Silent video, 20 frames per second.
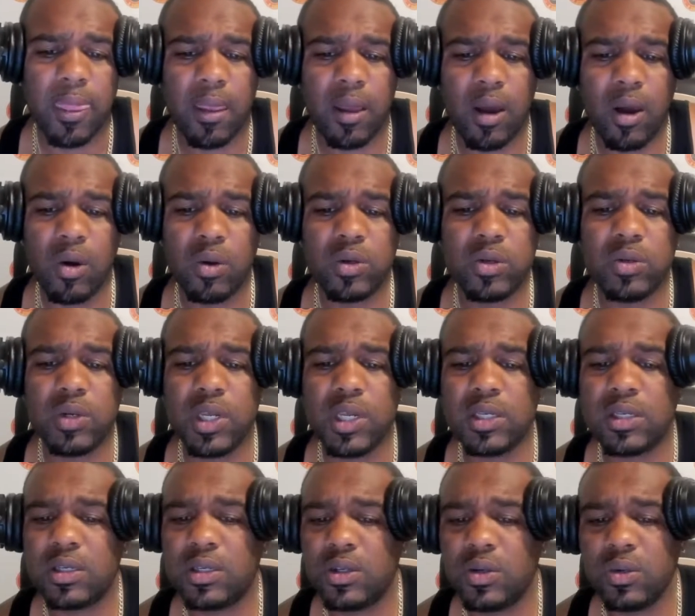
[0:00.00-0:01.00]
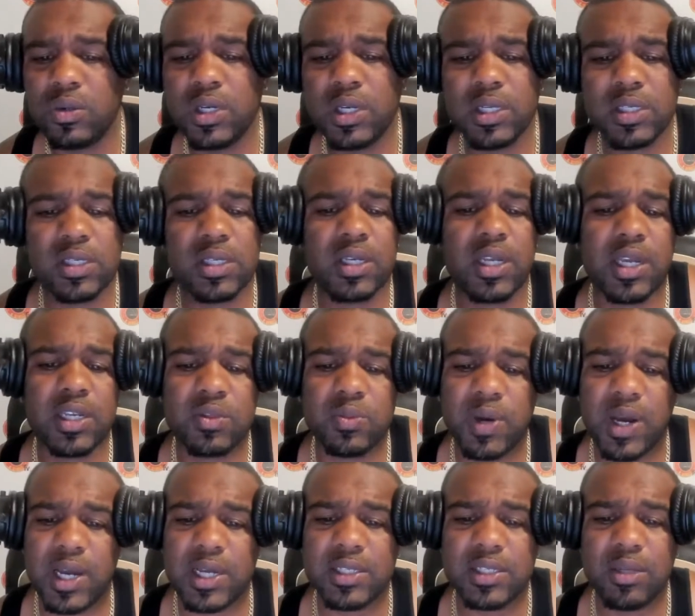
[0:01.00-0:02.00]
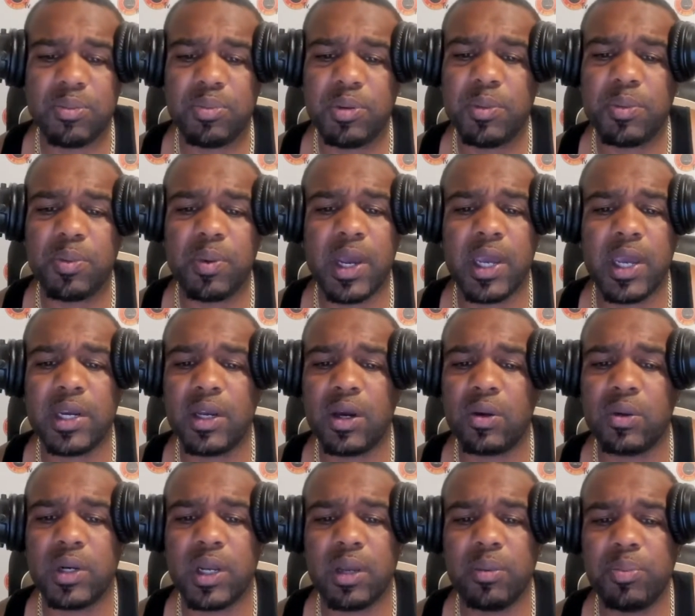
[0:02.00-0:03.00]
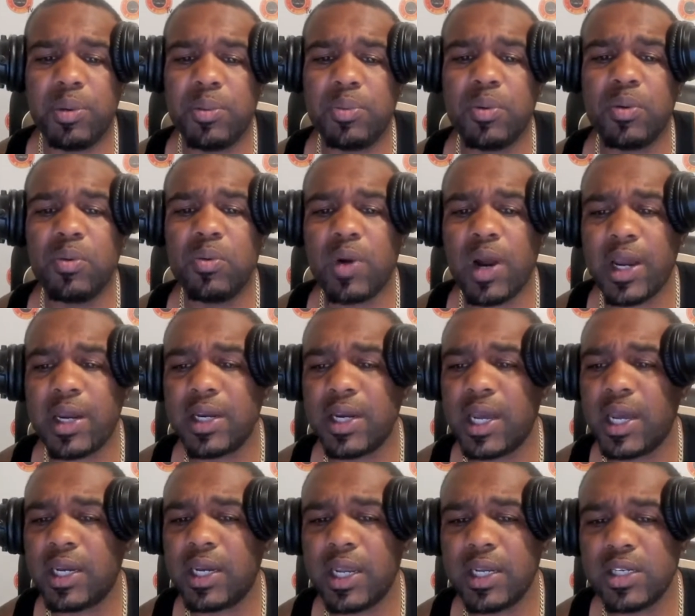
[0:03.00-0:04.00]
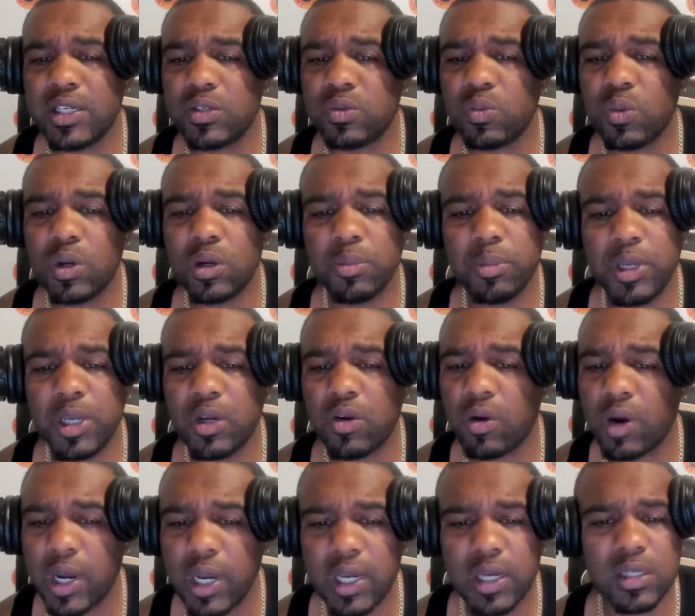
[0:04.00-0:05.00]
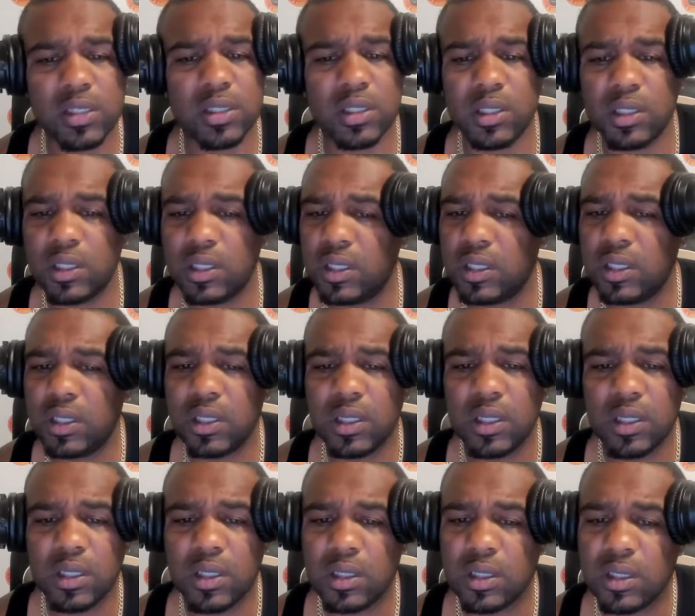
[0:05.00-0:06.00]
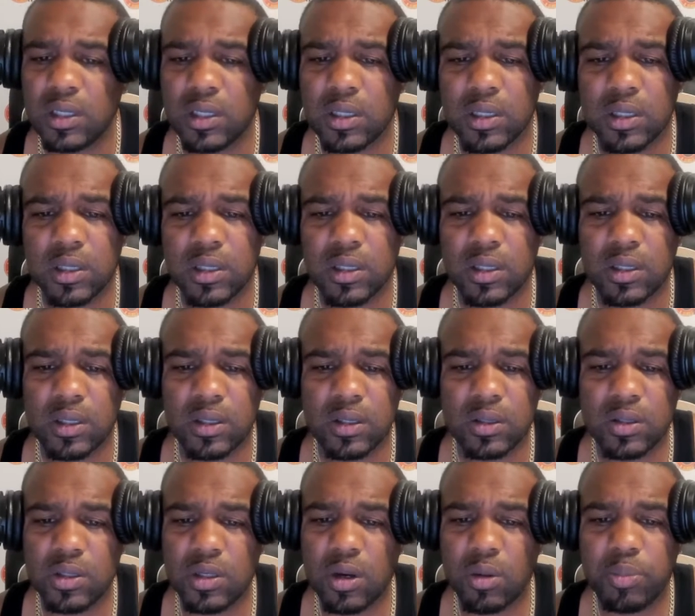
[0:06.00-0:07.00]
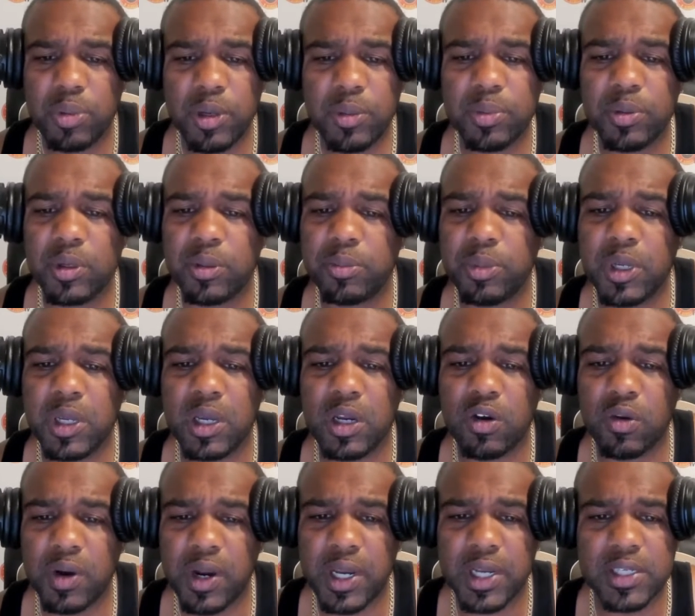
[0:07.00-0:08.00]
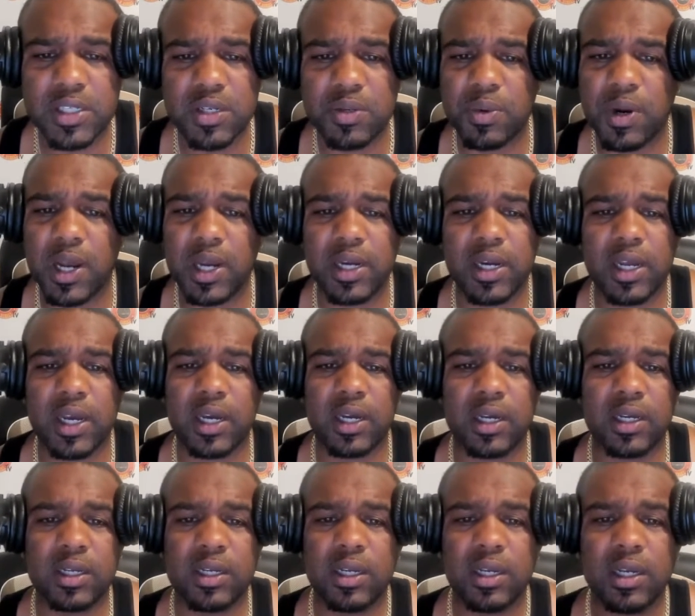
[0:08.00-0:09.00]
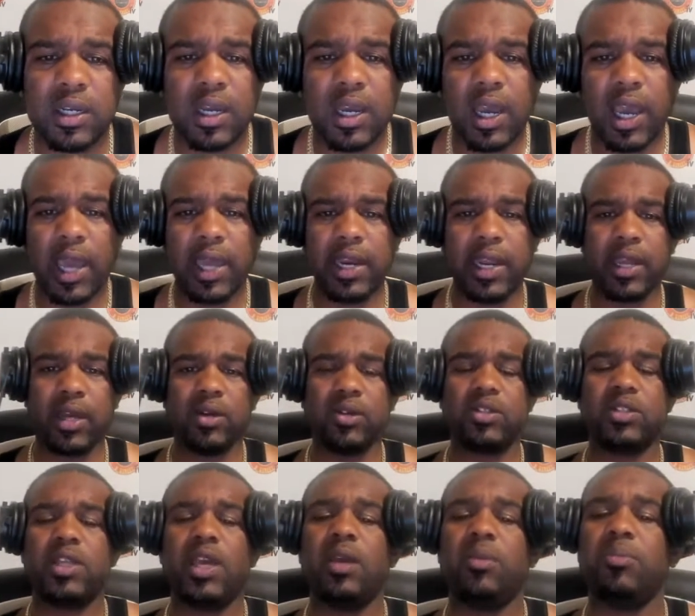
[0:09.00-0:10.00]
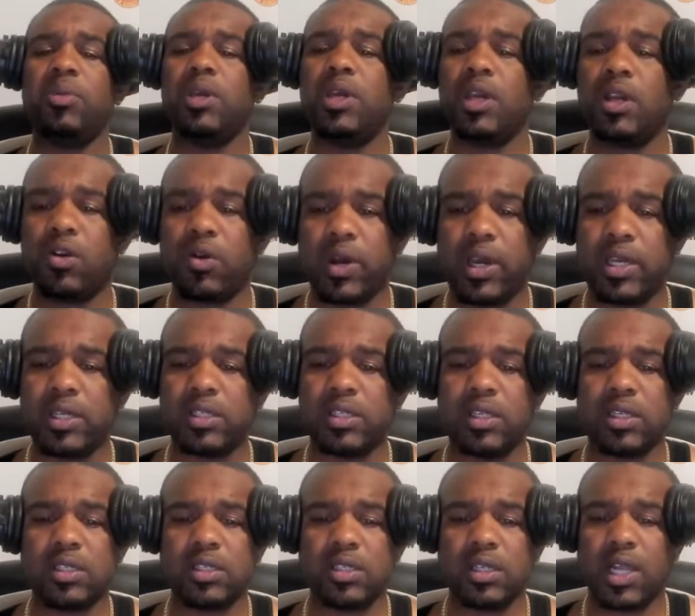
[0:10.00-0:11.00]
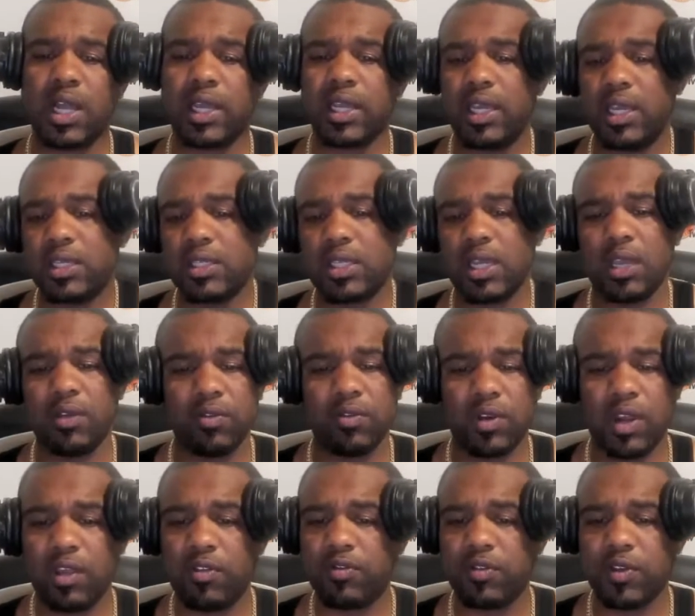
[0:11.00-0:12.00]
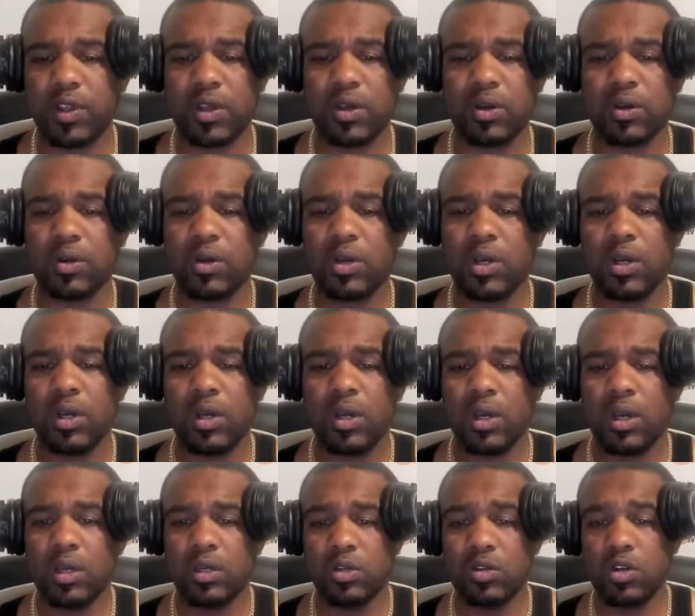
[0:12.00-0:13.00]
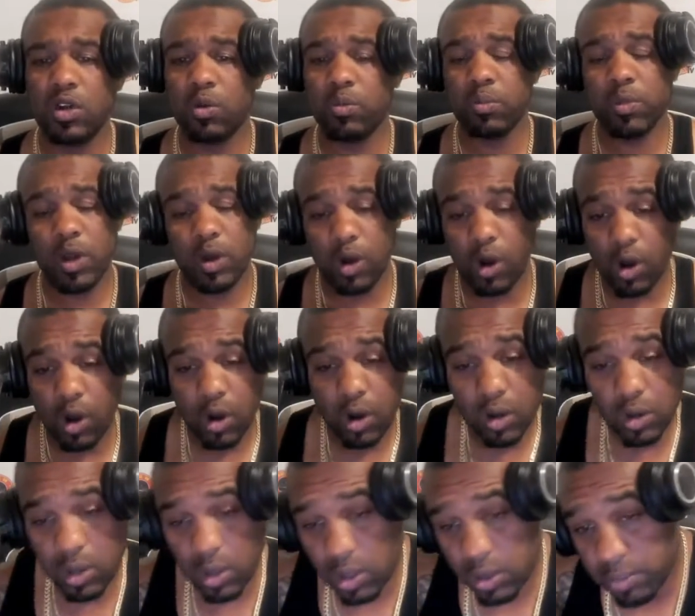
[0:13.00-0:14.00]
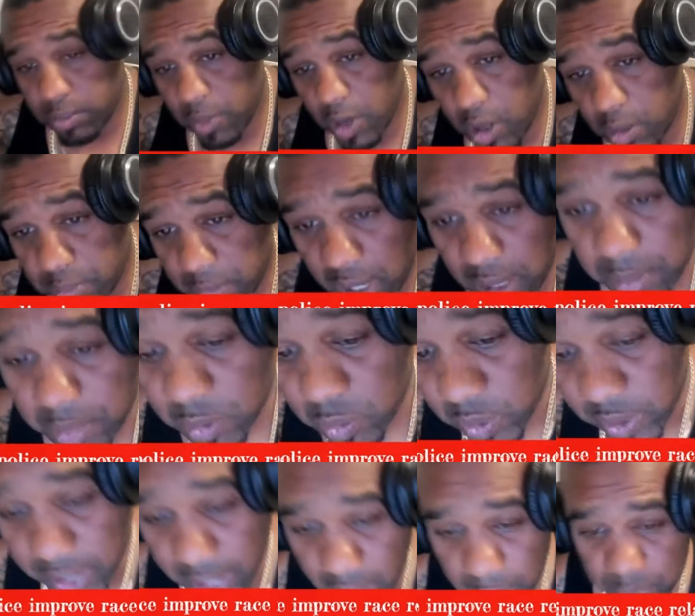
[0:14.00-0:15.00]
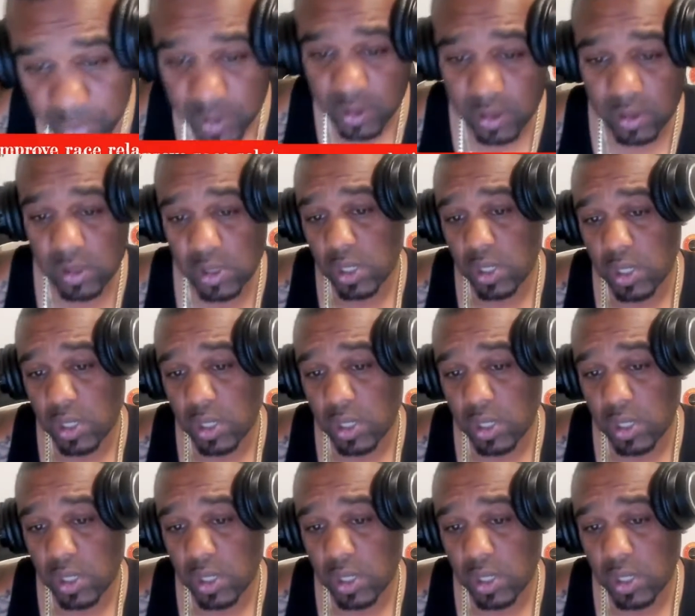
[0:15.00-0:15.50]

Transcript: oh, you need to do this and X, Y, and Z. People ain't on that. People right now, they just want to be crazy. People are being crazy right now. And they're going to stay being crazy until I guess they feel, or maybe what happened